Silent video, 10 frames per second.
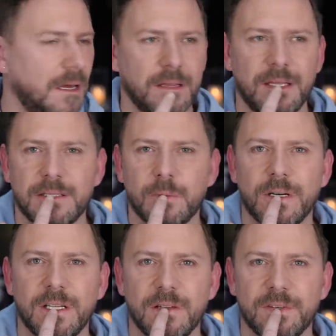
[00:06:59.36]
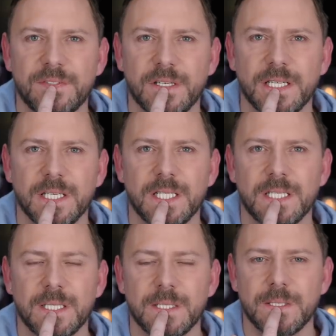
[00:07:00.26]
this one in the front,
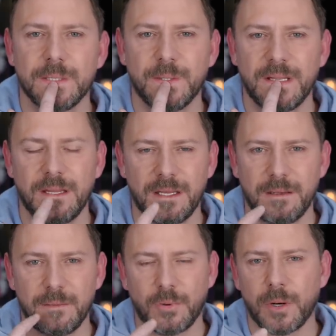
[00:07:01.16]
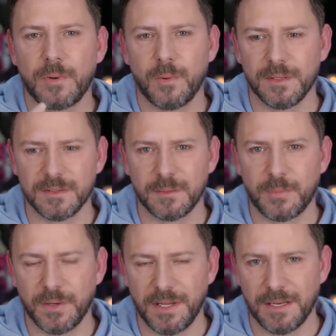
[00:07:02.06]
when the proper ones are
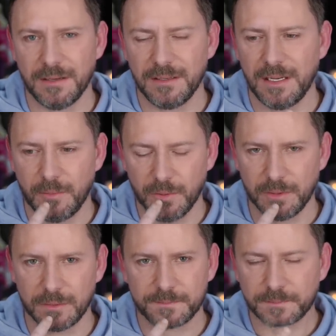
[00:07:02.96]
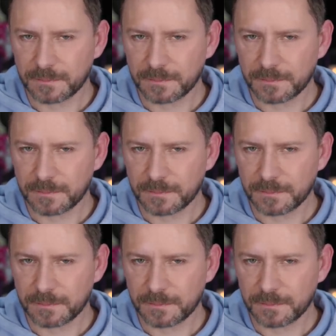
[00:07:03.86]
put in, it will